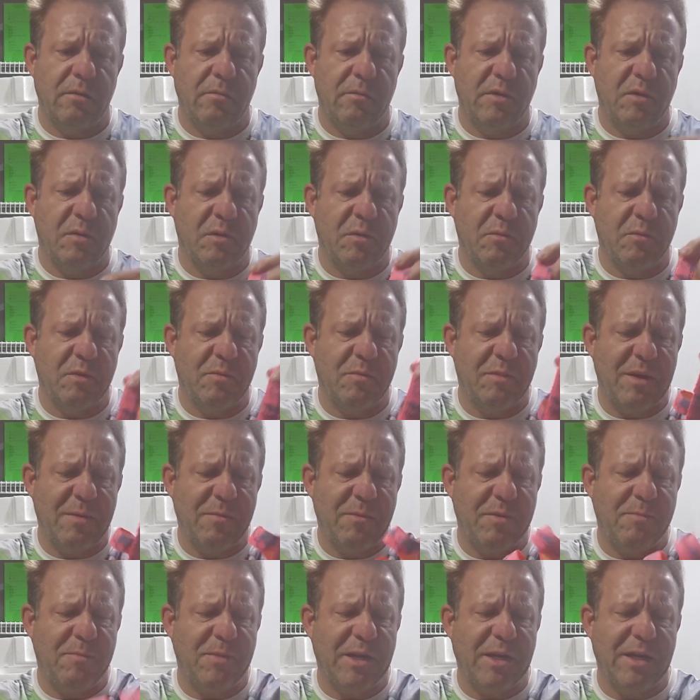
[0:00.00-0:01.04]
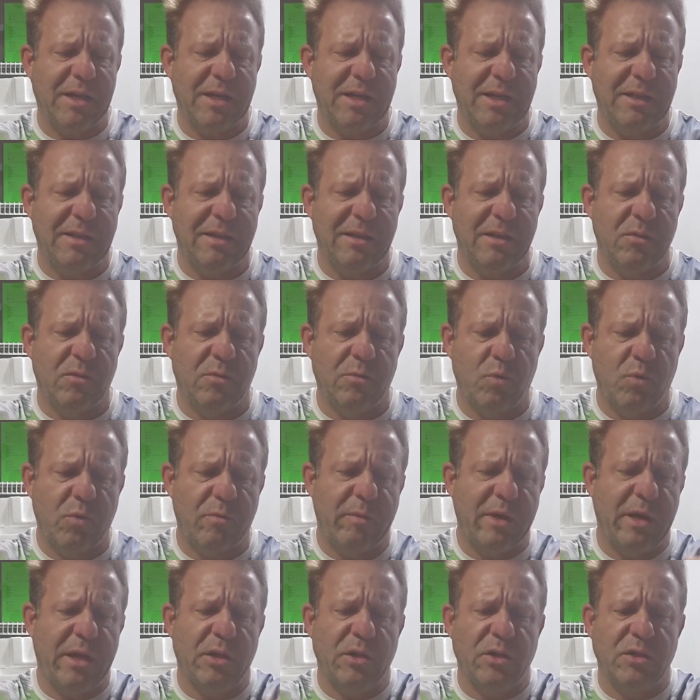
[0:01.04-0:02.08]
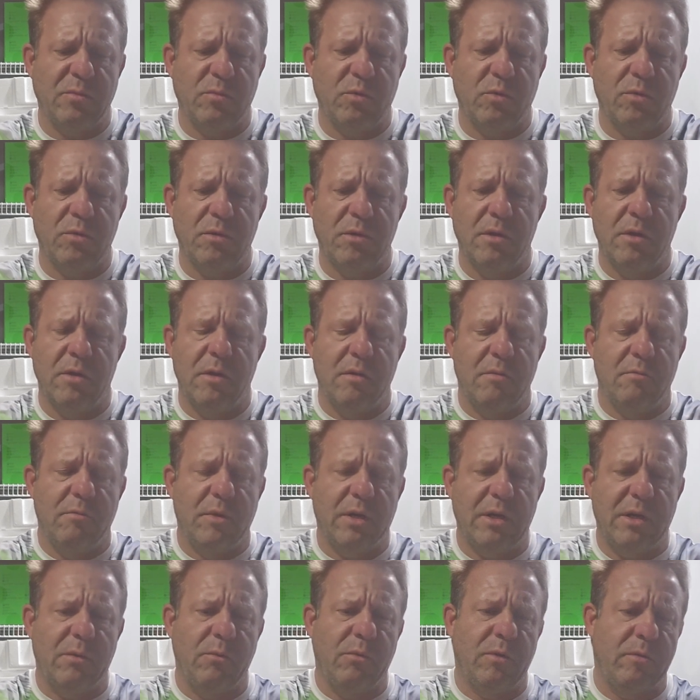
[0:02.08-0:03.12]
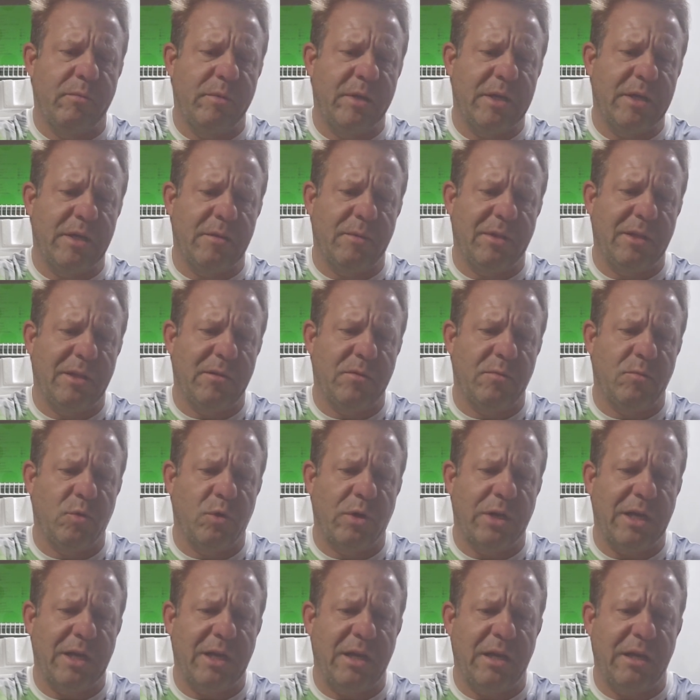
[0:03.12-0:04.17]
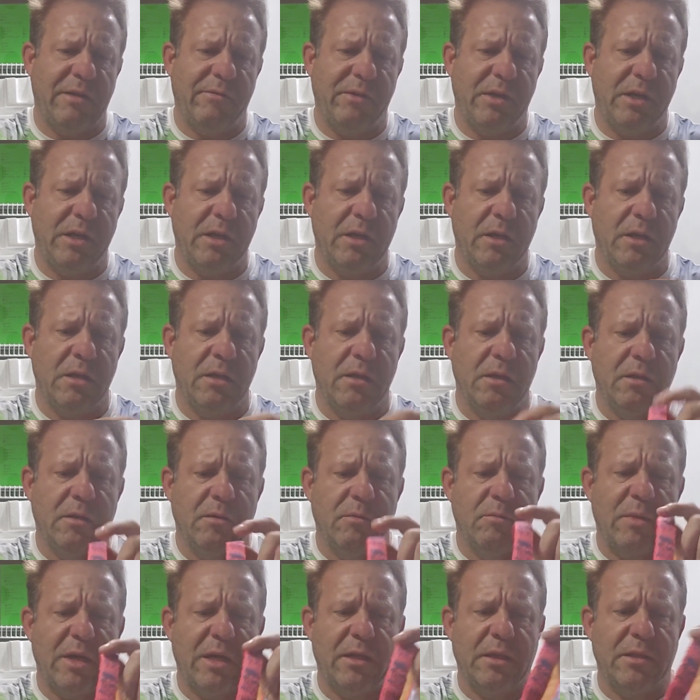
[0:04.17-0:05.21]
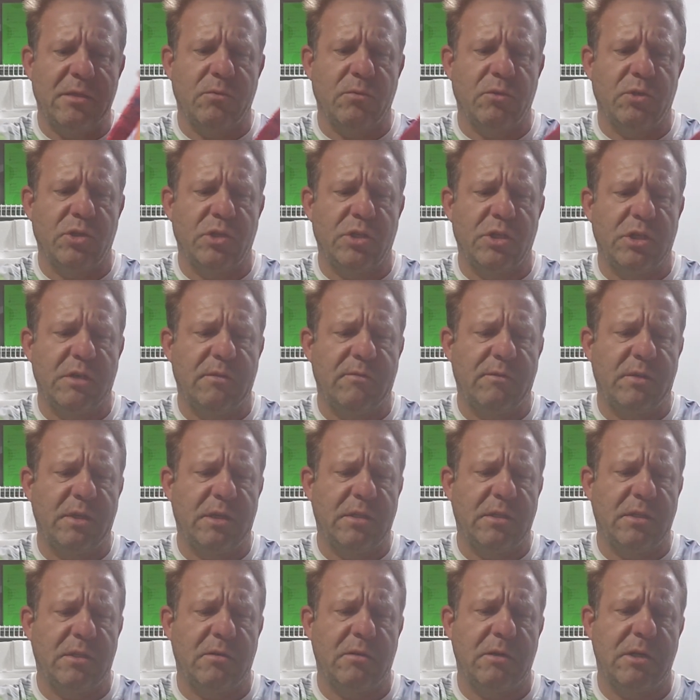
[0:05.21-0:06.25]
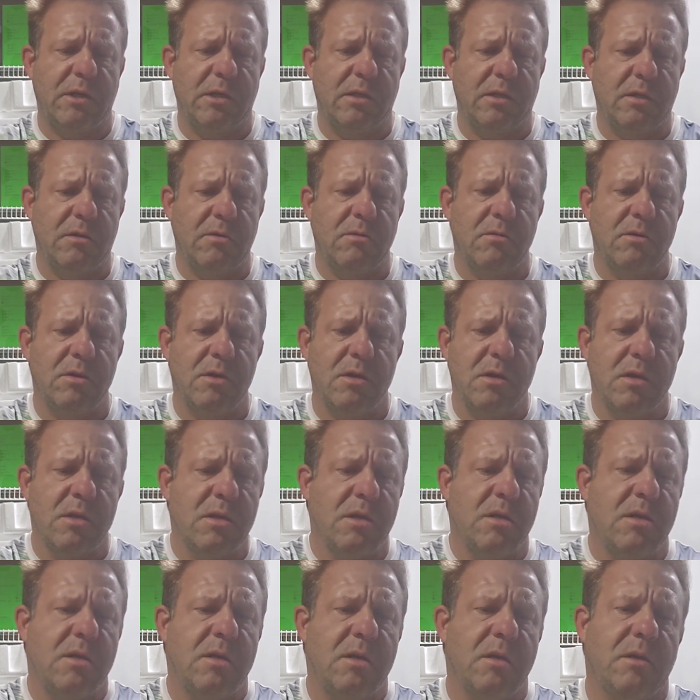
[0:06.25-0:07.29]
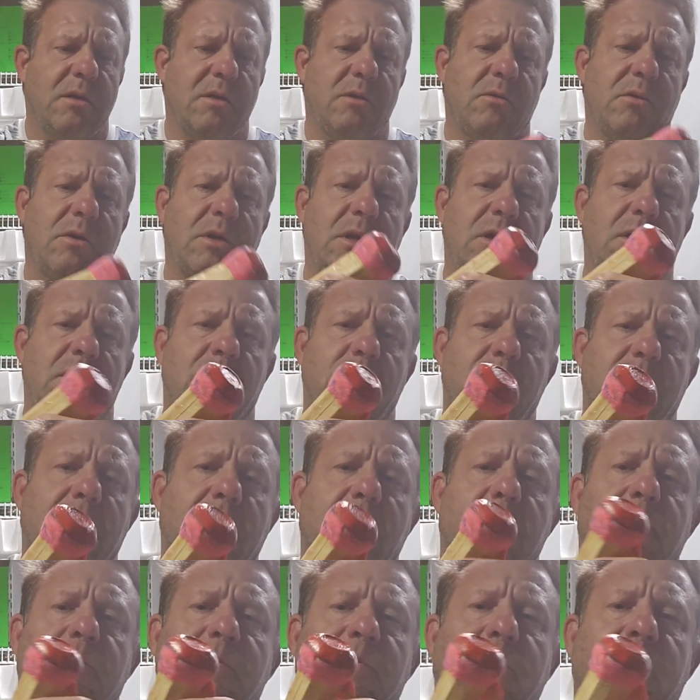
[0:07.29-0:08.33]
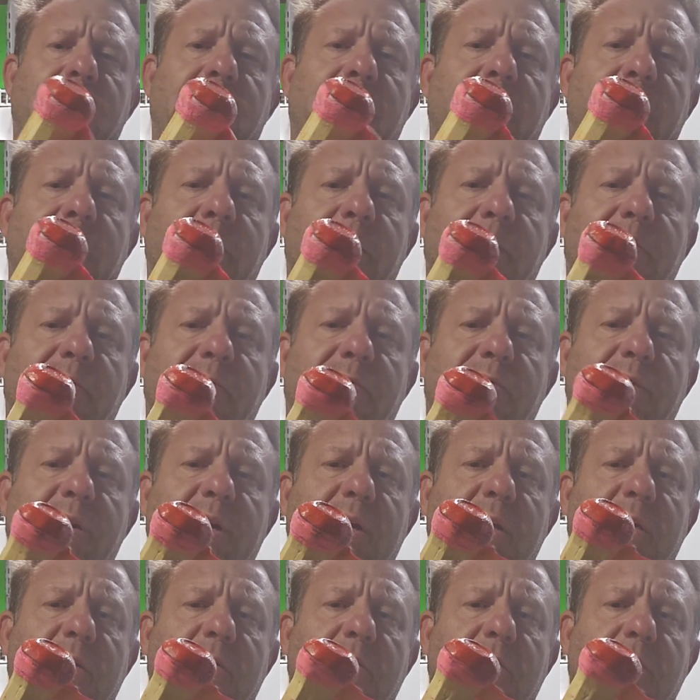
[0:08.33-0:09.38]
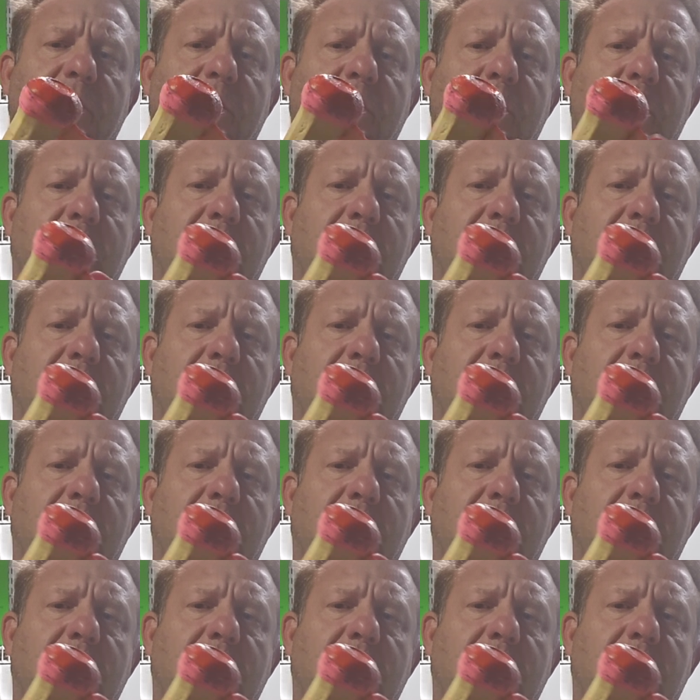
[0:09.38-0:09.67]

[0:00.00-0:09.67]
It can be maybe make it a little more manageable, but it will become a little more head heavy. Balance will shift. That's all right though. Okay, here we go. Final.